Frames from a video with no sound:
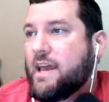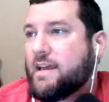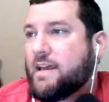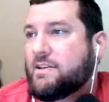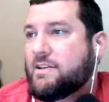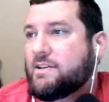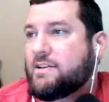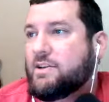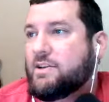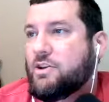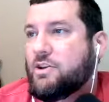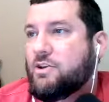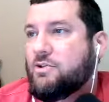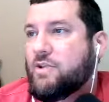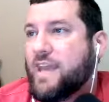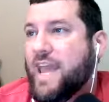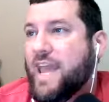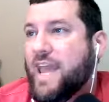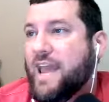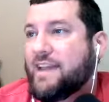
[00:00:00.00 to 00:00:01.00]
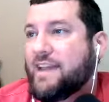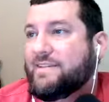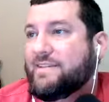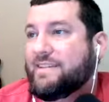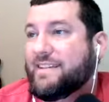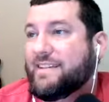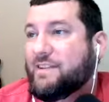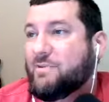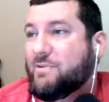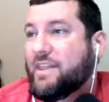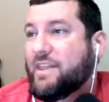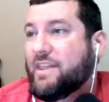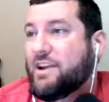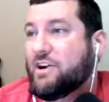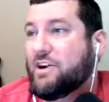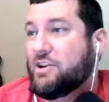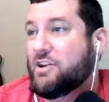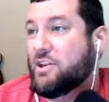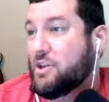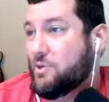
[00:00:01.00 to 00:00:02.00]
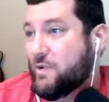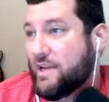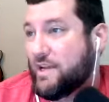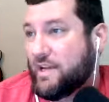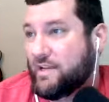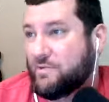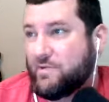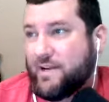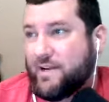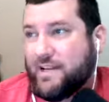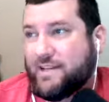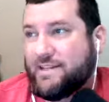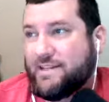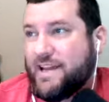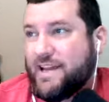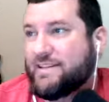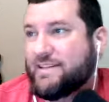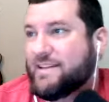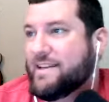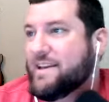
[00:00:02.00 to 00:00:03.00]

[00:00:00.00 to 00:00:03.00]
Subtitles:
just so you can't see what they're doing, is what he says.